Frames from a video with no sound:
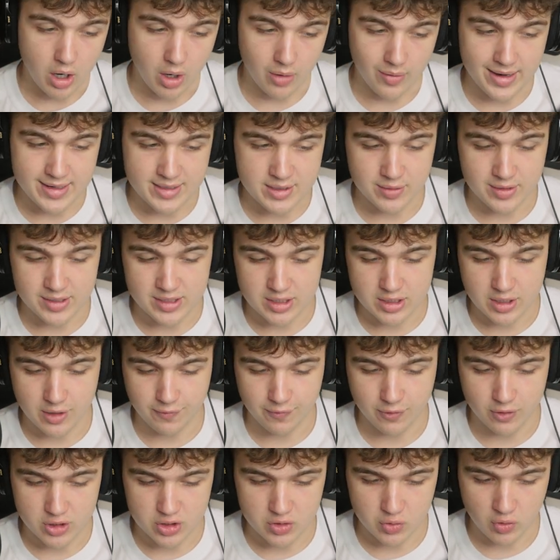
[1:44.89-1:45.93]
Alright, so this is the
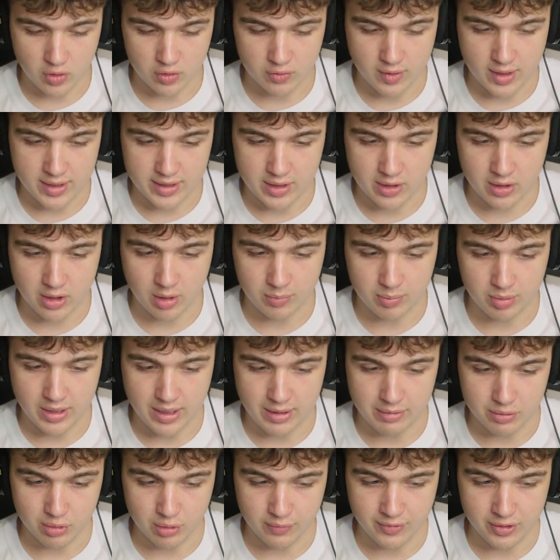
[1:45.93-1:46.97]
first one right here. I'll play
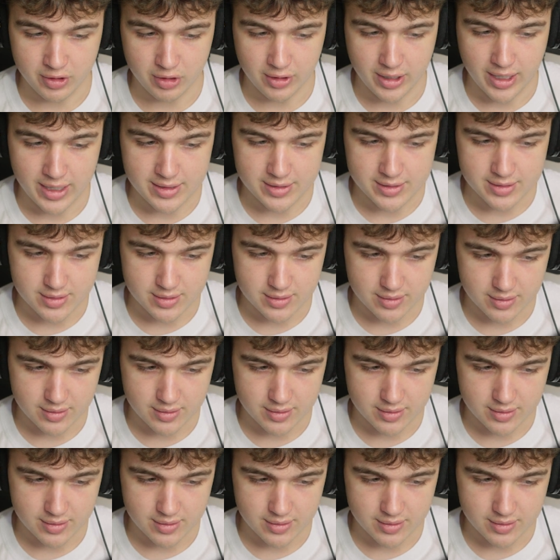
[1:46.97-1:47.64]
it through for you guys.